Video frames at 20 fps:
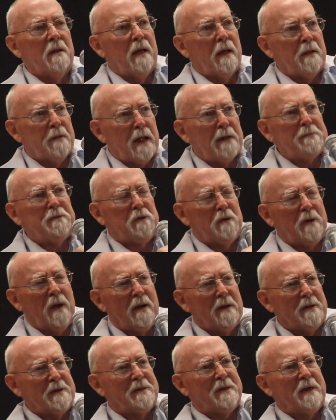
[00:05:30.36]
That's the
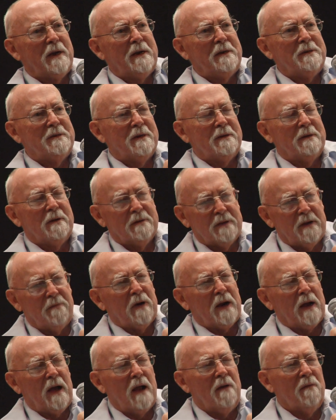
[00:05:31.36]
United States. It's a
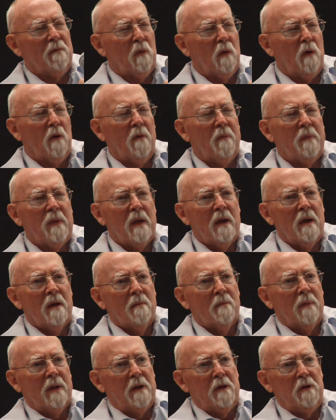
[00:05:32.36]
different kind of world.
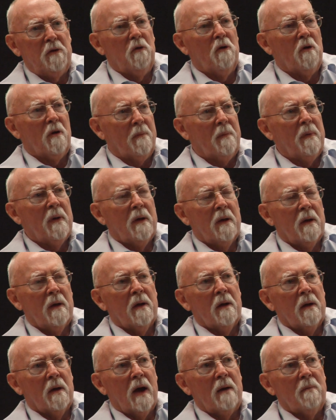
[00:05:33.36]
But in Europe,
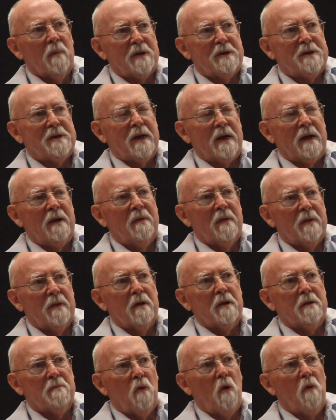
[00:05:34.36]
I must say,
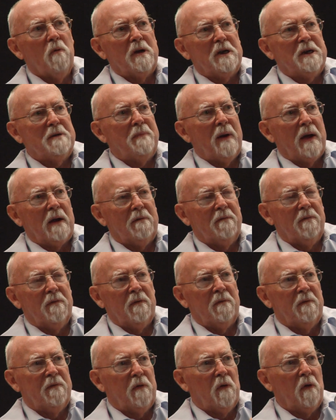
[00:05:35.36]
there's more respect
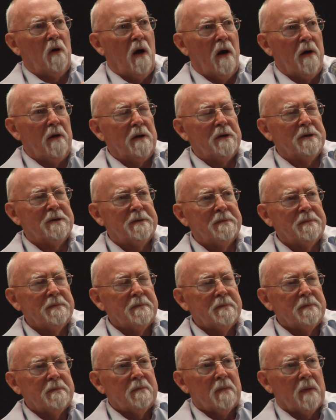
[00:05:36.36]
for artists.
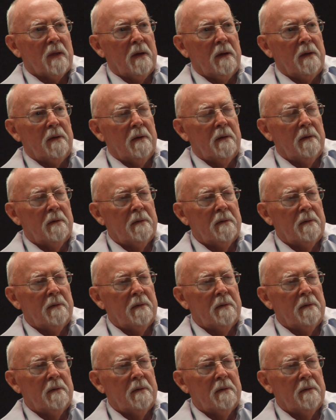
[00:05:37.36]
And